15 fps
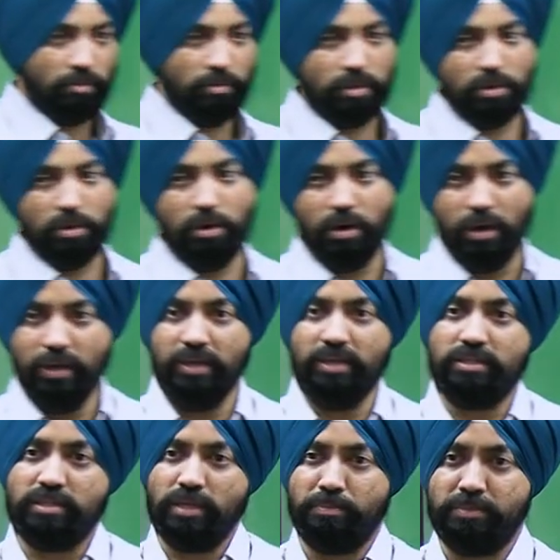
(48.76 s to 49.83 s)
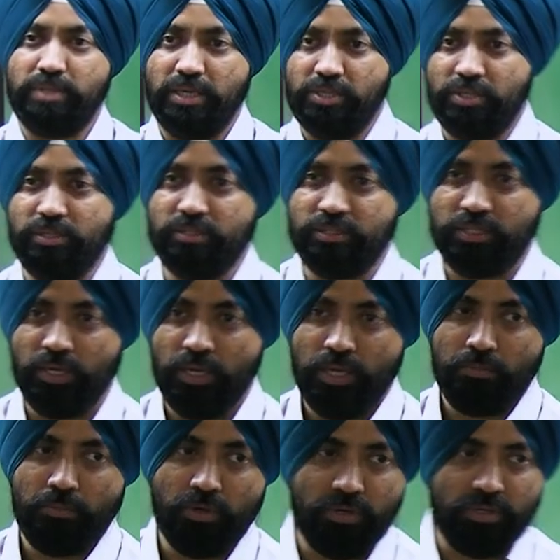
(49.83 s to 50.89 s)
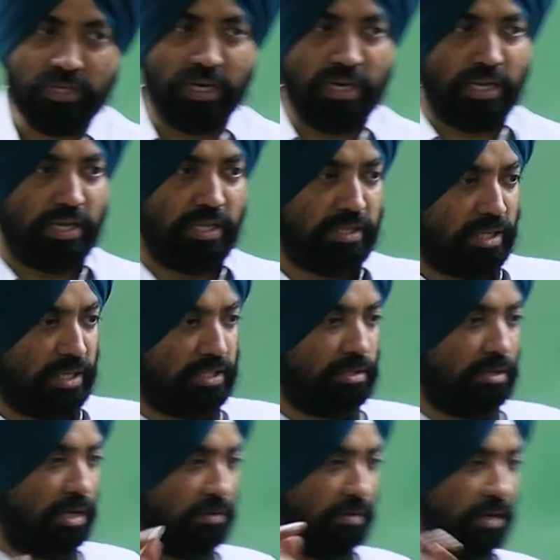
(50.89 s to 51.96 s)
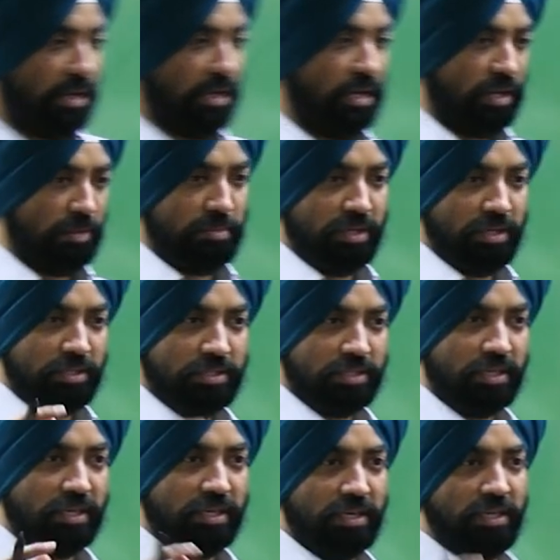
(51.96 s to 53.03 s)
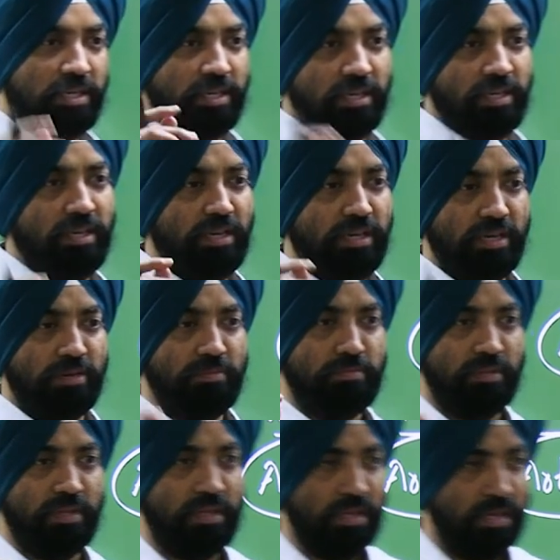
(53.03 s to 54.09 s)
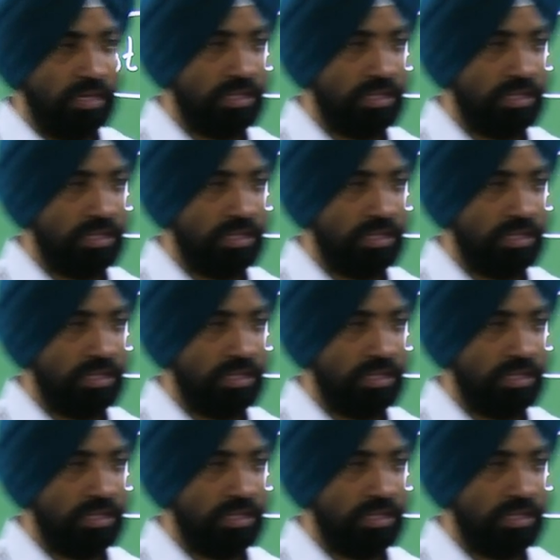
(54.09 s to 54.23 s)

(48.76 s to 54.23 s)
with all its subsections, because Article 371 A, B, C, D, E, F, G,